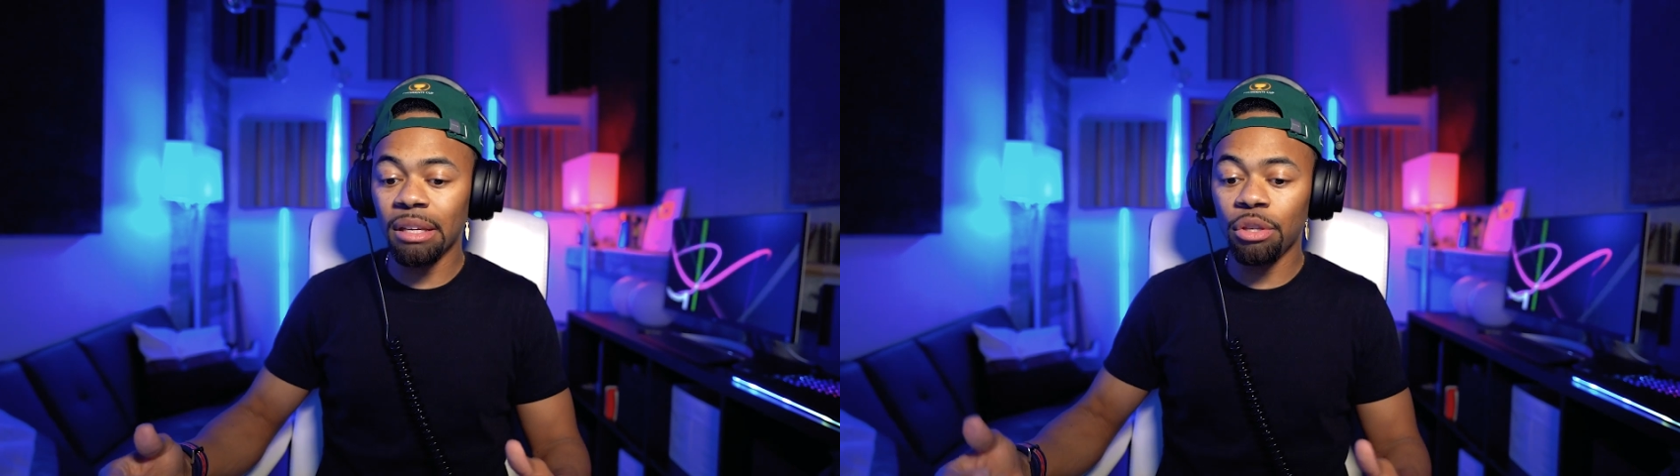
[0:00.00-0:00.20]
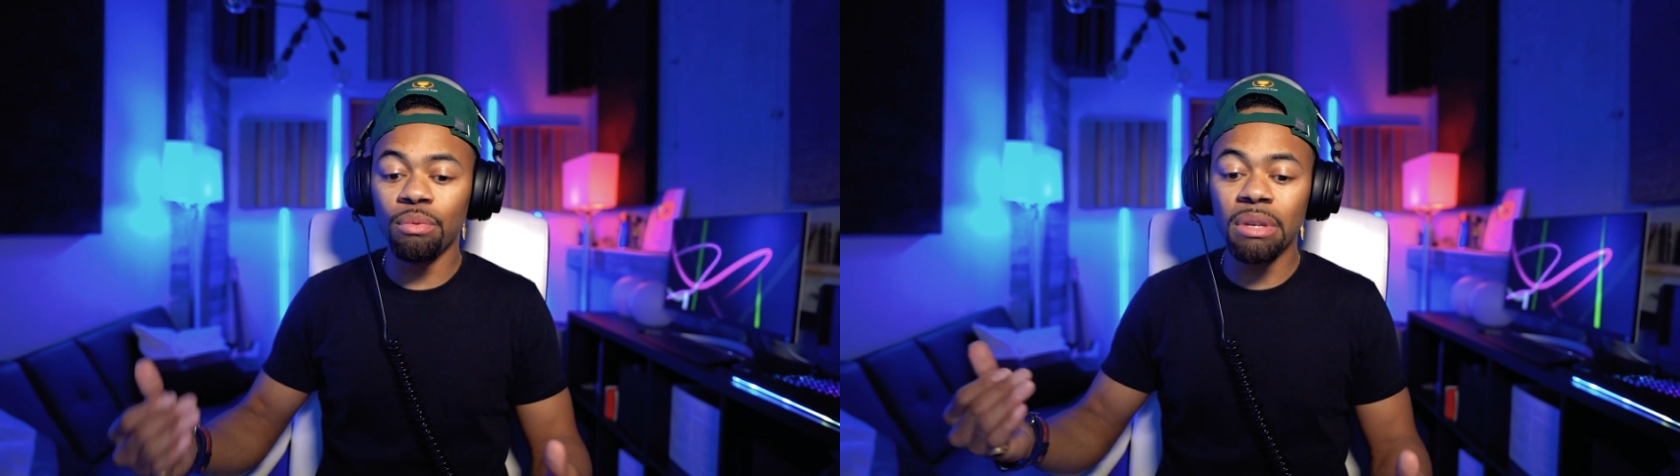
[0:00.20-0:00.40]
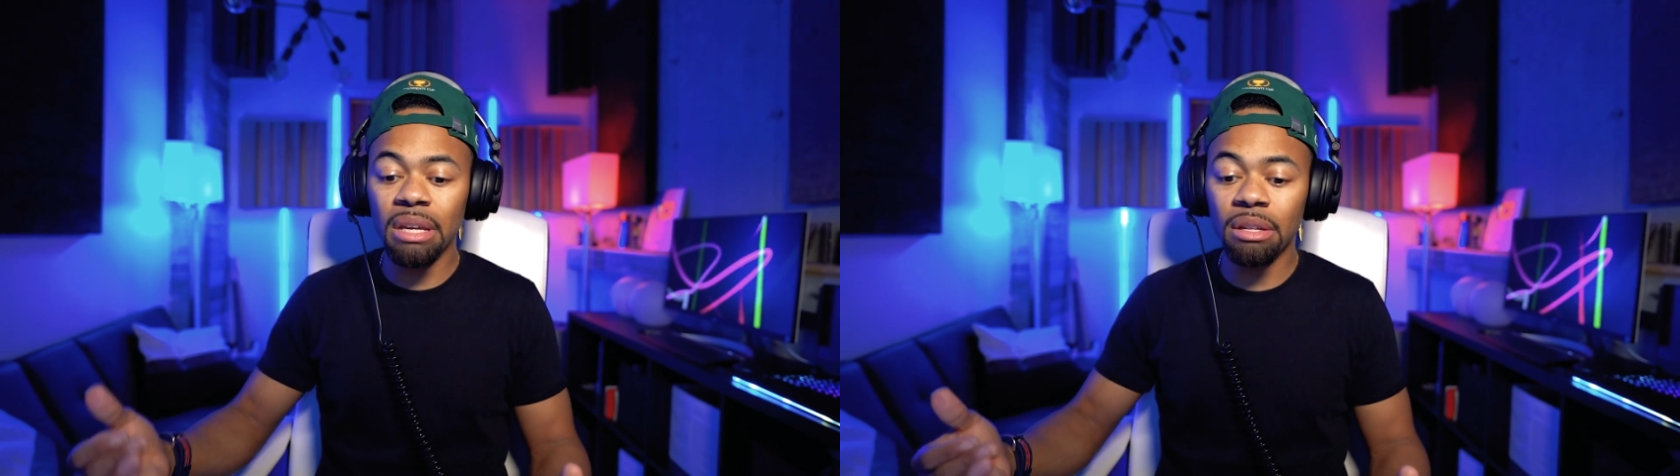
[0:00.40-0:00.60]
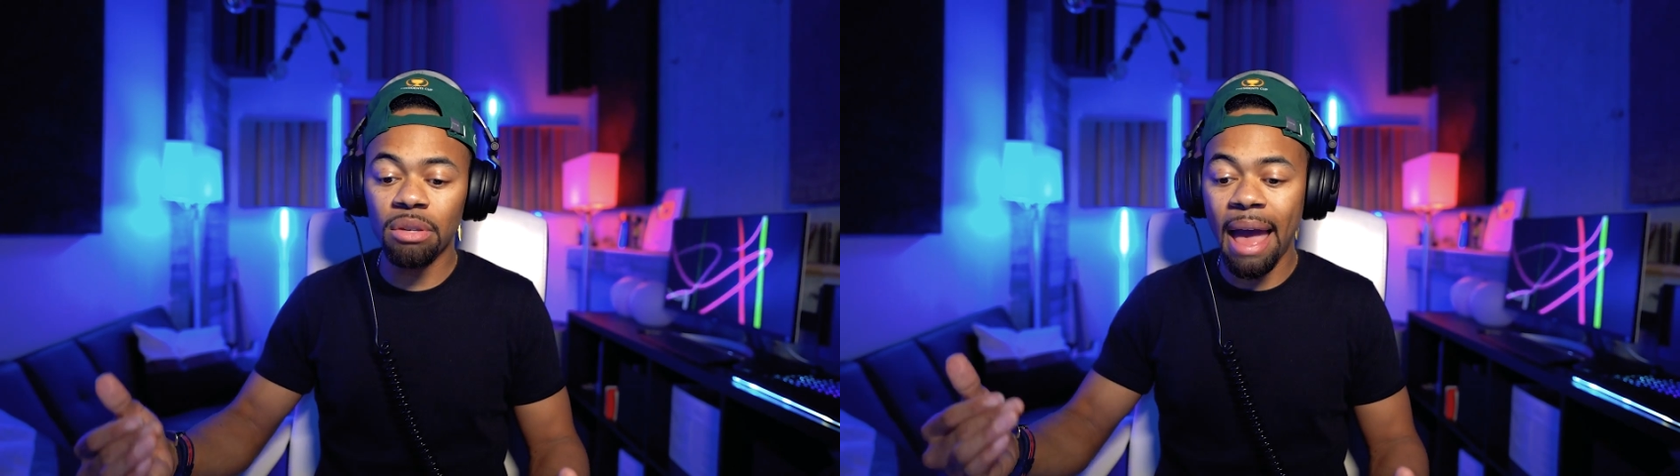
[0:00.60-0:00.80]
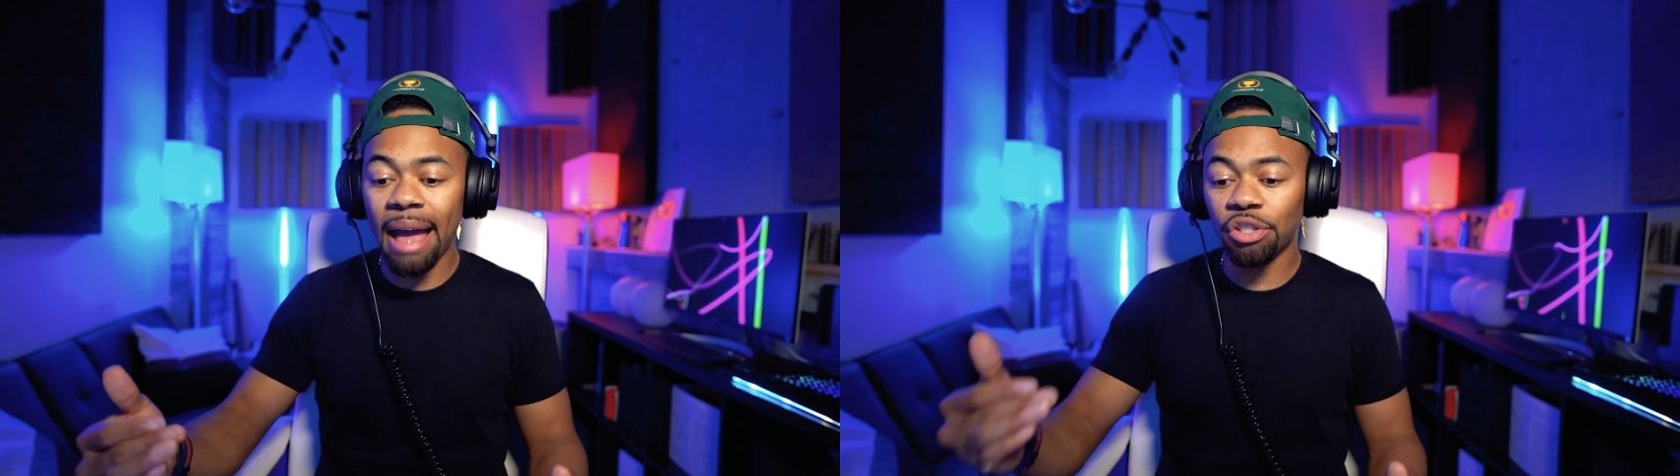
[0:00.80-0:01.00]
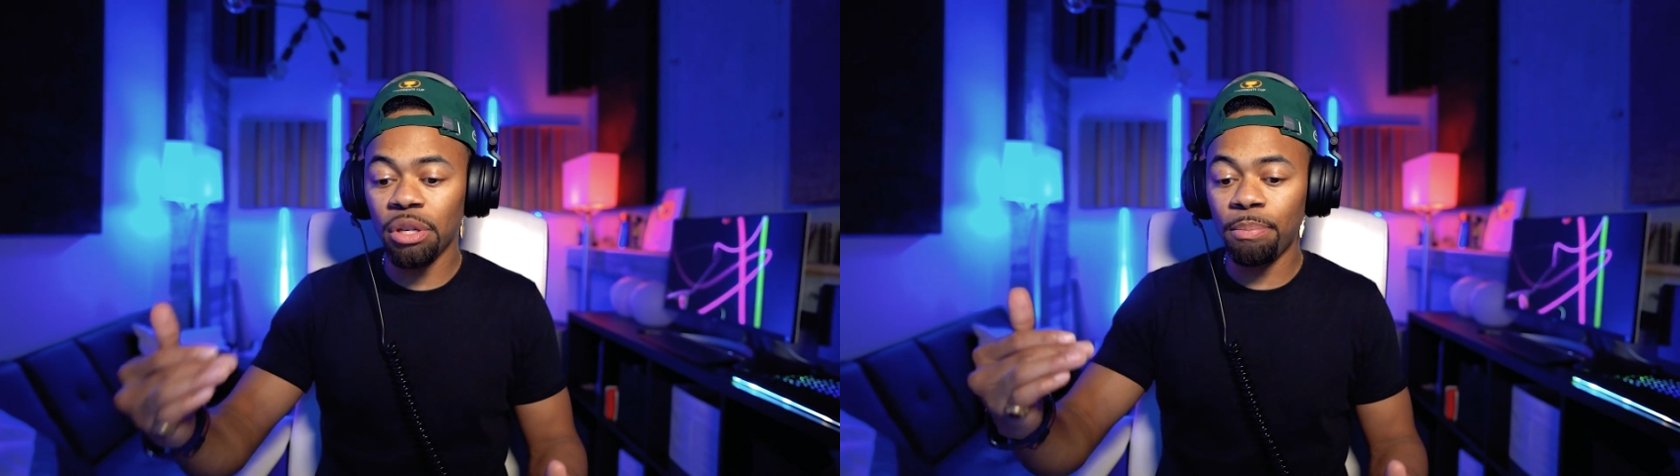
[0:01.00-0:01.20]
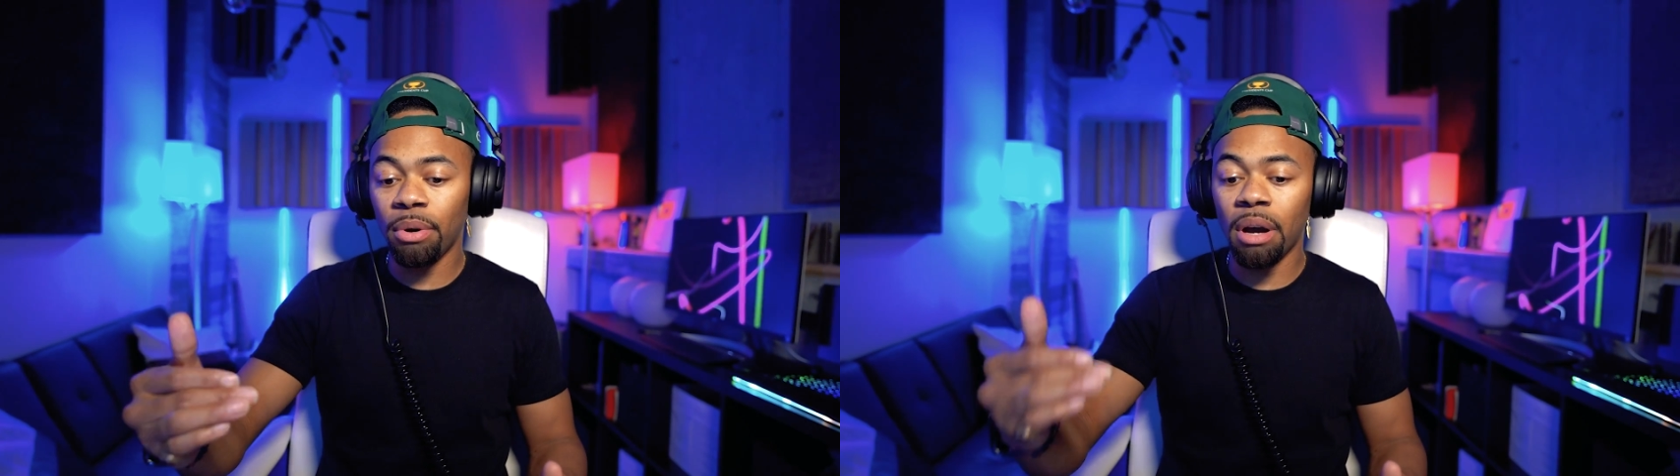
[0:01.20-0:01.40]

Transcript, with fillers: you need to actually put